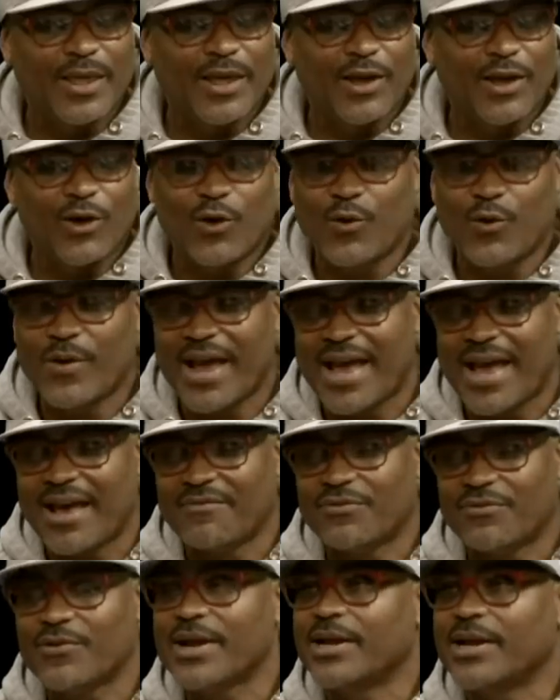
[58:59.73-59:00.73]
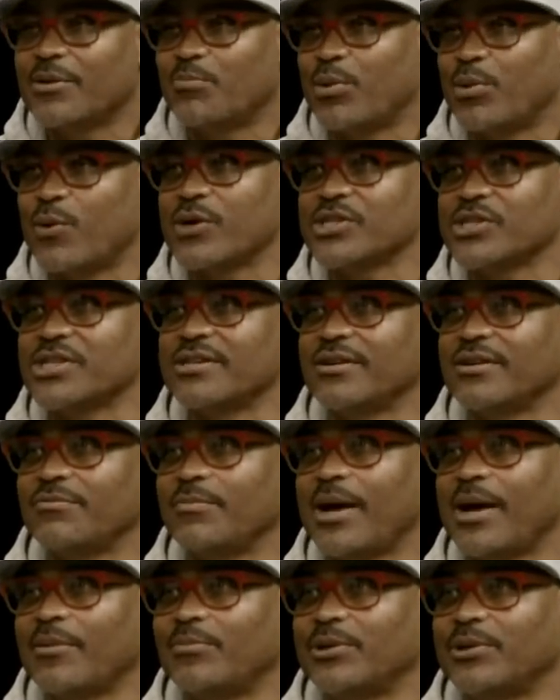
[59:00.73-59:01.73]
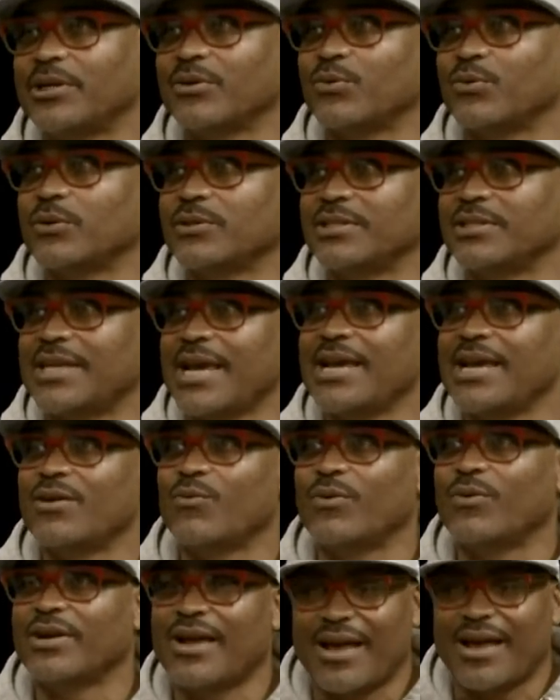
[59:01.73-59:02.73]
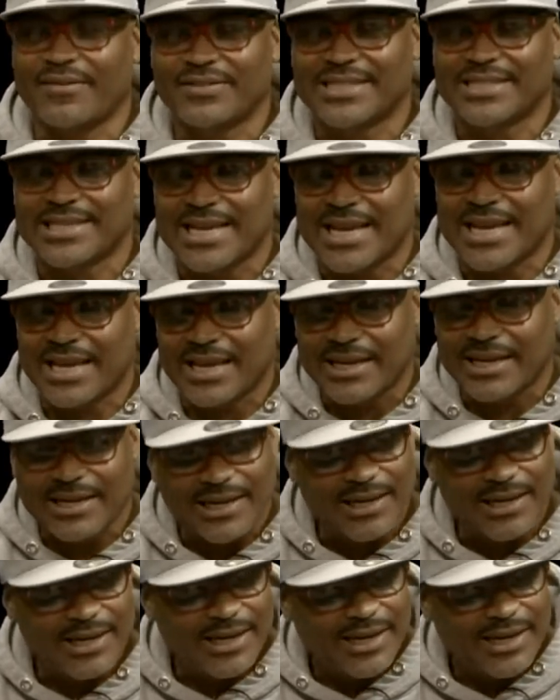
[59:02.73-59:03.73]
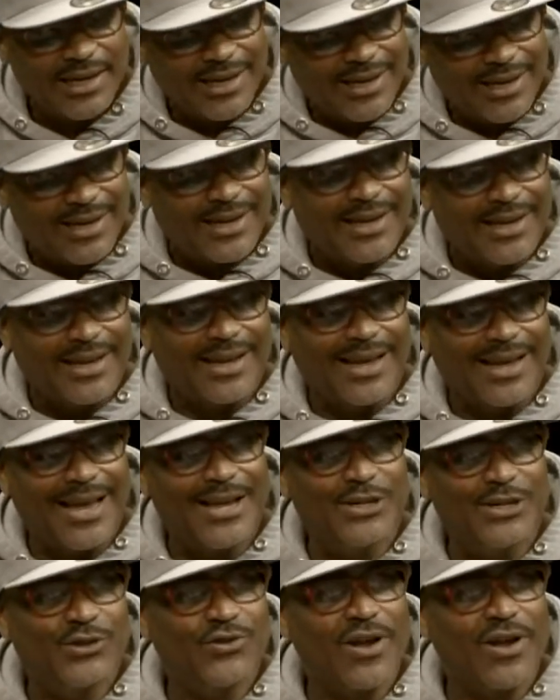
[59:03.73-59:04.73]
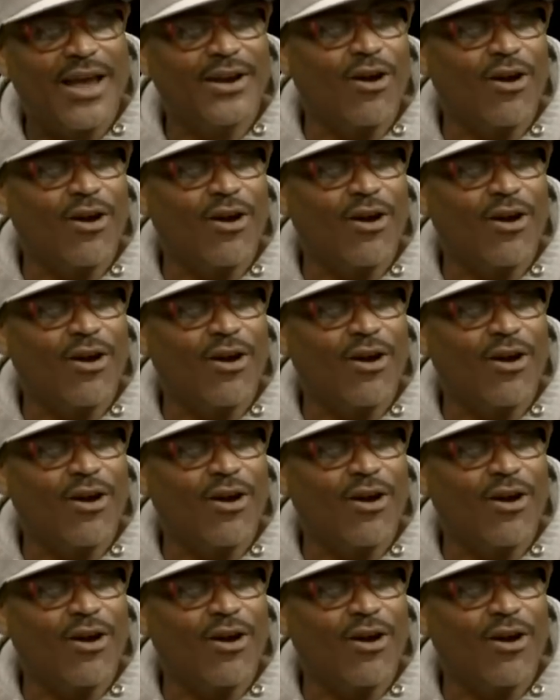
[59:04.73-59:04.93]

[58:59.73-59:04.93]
who have read a portion of my book will take what I've said and try to